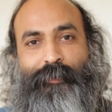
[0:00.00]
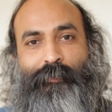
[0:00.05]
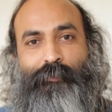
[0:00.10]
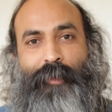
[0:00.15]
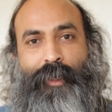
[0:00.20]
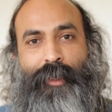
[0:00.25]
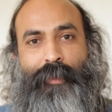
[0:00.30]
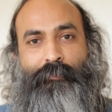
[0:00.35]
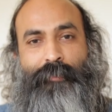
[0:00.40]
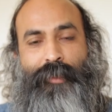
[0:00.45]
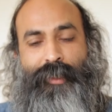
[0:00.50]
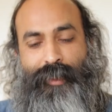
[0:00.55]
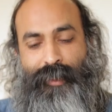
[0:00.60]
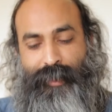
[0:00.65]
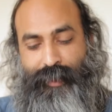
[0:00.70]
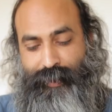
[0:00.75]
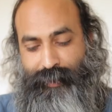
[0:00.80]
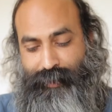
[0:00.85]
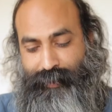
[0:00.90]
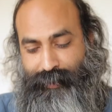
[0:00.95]

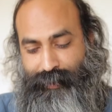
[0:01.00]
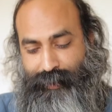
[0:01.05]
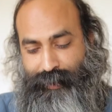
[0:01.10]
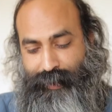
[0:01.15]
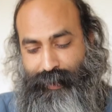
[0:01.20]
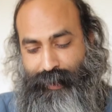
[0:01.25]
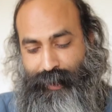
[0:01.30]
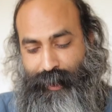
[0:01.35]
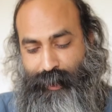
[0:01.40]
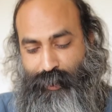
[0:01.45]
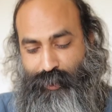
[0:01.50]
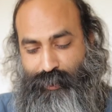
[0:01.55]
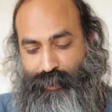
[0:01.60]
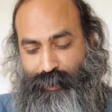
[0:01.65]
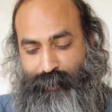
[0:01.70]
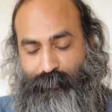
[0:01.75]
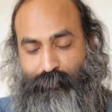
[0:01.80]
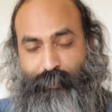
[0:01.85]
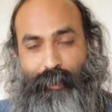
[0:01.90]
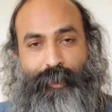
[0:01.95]
Maybe
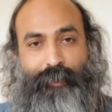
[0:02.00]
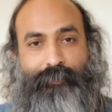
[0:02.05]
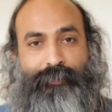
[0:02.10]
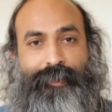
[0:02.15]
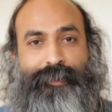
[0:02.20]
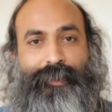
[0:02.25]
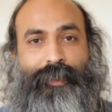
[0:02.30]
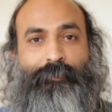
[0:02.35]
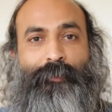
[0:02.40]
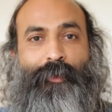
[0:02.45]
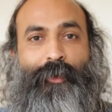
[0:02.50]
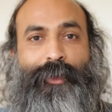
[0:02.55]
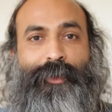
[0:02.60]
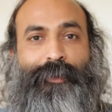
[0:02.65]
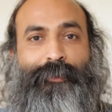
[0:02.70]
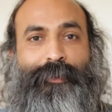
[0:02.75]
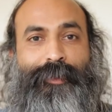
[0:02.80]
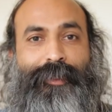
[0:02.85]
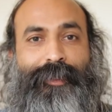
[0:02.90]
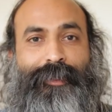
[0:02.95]
it's part of the same
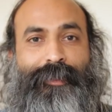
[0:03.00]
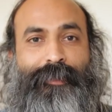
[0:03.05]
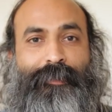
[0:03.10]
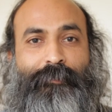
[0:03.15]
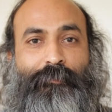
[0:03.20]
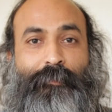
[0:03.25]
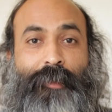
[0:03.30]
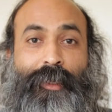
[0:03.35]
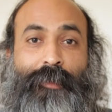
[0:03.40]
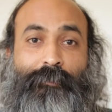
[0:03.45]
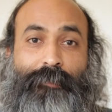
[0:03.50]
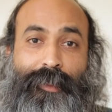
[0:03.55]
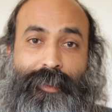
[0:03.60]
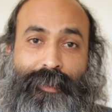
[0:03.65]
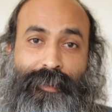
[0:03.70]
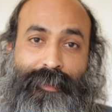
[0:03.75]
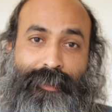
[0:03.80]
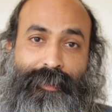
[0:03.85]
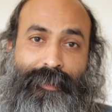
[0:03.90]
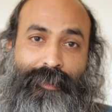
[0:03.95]
continuity.
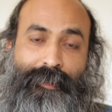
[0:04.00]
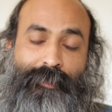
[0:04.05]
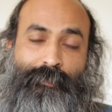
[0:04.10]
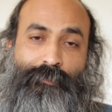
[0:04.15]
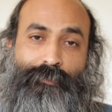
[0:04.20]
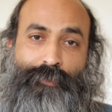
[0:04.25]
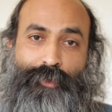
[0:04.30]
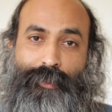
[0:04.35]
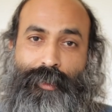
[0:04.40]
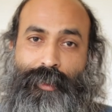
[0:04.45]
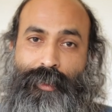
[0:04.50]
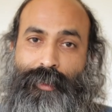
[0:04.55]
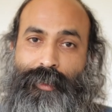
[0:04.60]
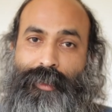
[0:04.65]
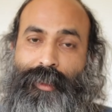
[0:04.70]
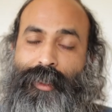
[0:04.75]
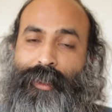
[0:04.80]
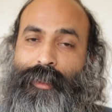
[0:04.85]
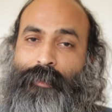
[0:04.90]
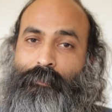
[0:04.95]
Maybe
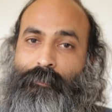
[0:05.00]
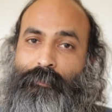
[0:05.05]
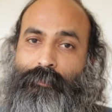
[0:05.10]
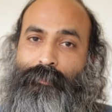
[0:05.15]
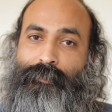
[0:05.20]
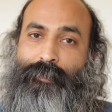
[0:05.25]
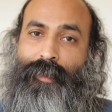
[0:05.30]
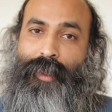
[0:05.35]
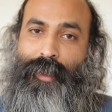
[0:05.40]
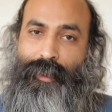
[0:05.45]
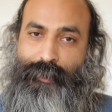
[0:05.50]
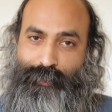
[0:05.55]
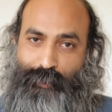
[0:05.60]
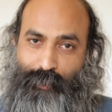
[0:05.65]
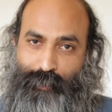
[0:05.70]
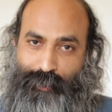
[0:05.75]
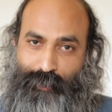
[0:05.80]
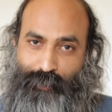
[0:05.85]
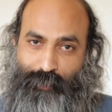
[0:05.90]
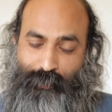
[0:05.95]
Buddha came as
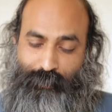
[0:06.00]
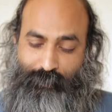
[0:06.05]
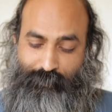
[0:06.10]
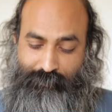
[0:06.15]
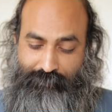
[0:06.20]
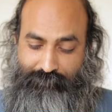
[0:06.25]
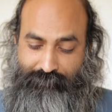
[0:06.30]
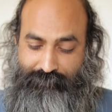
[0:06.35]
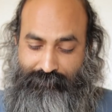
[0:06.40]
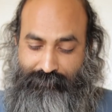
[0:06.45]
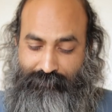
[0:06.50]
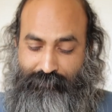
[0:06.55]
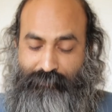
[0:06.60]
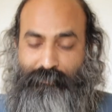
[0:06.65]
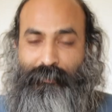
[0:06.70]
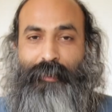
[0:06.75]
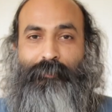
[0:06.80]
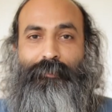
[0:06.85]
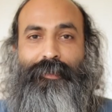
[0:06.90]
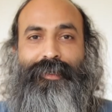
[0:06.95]
Osho.
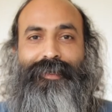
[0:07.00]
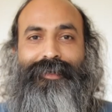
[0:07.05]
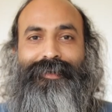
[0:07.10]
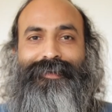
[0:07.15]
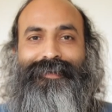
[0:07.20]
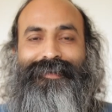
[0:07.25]
Maybe.